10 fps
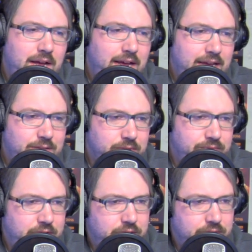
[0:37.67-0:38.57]
as well as
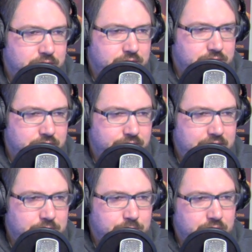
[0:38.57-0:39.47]
video versions on the
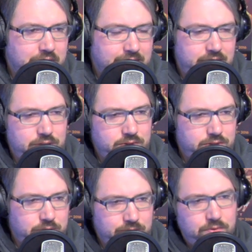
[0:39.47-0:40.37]
Facebook and
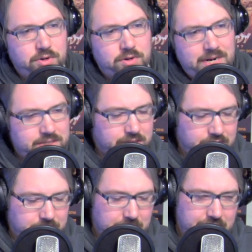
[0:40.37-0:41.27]
YouTube for
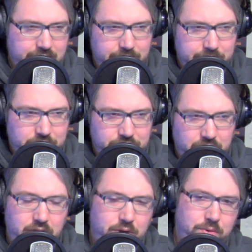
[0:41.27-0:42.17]
Wrestling Mayhem
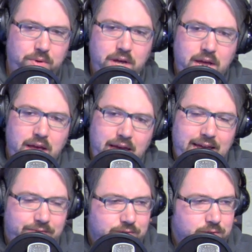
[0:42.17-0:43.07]
Show.
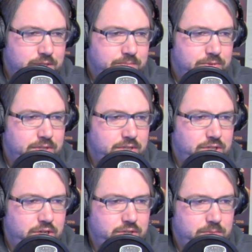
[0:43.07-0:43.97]
And, of course, support the
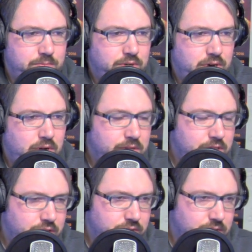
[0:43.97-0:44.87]
show. Support all the
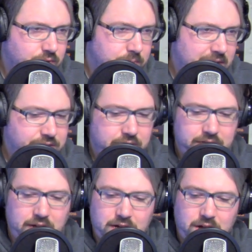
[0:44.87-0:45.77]
shows over at
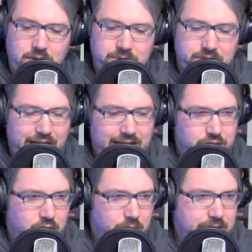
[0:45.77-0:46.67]

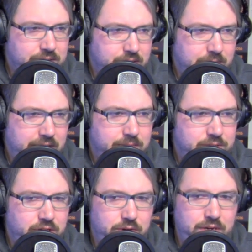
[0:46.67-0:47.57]
patreon.com/Wrestling Mayhem
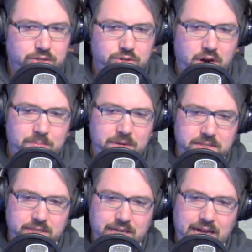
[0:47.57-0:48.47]
Show. And drop us
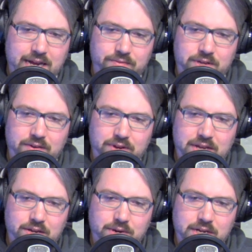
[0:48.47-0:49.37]
a line if you have
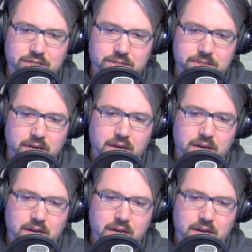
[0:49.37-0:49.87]
any questions